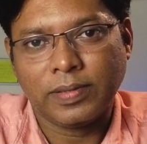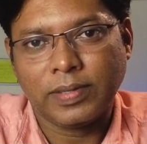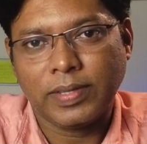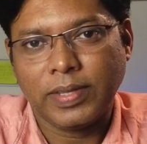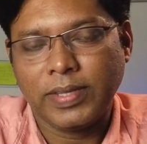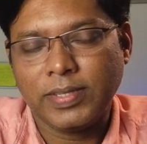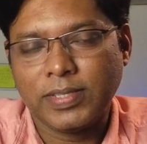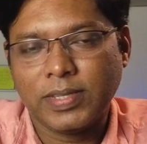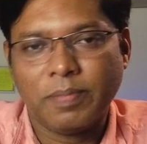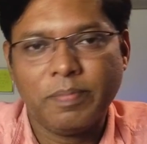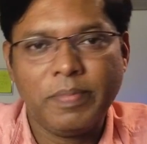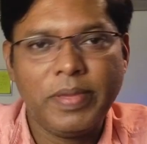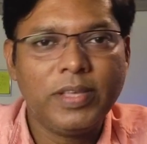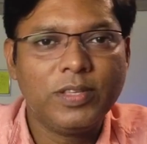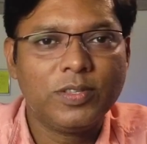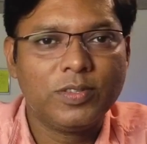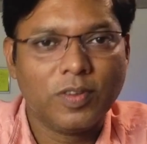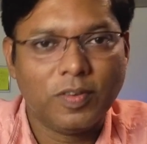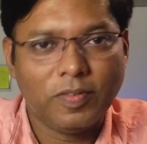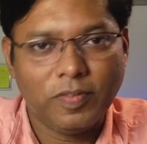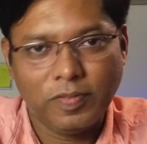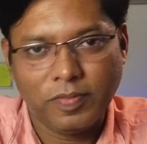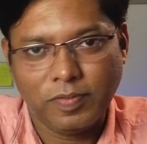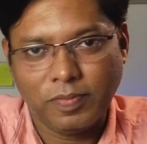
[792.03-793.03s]
Is a mix
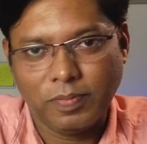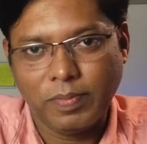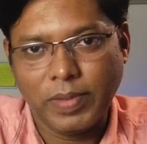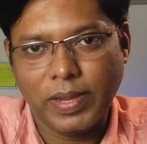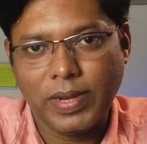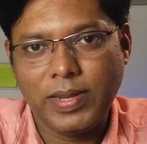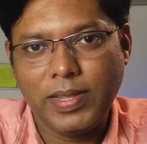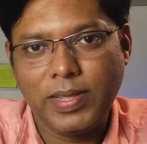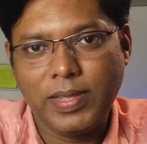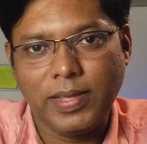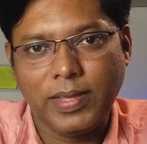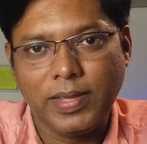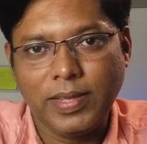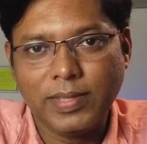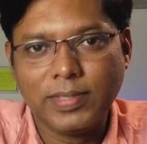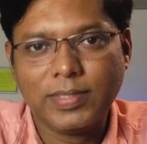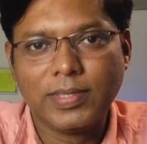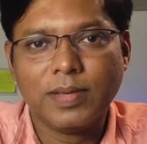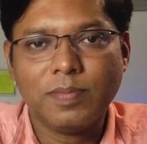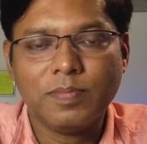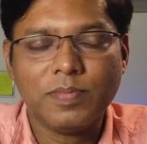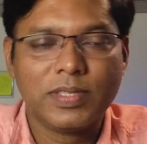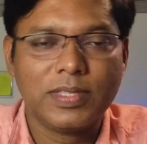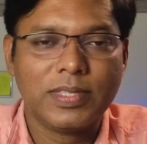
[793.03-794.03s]
of many
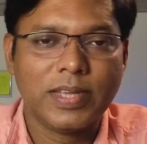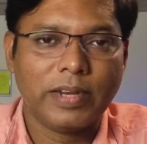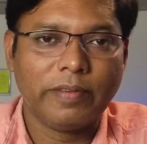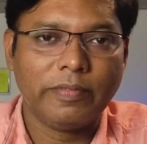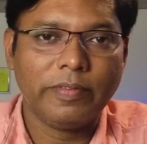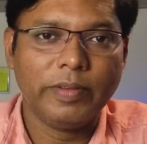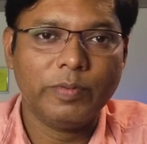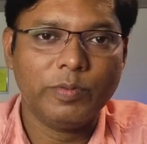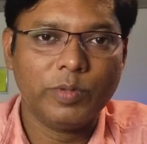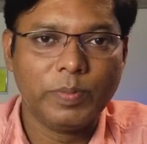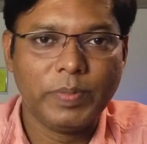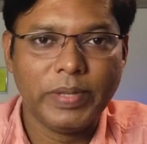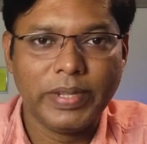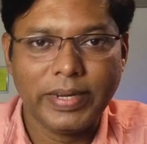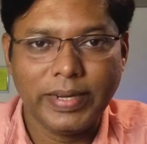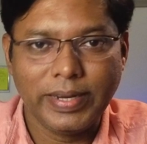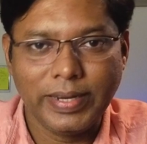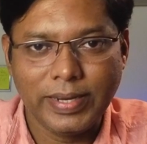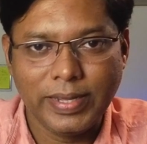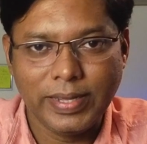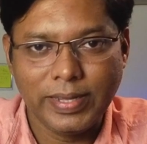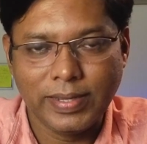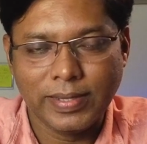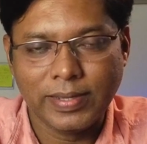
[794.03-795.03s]
isms that we would be
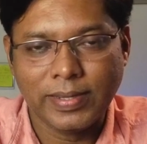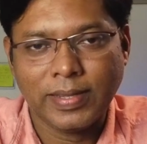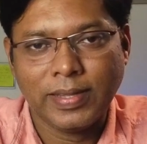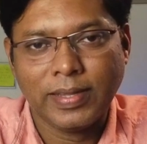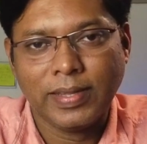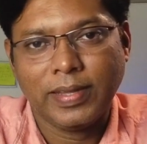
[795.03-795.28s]
reading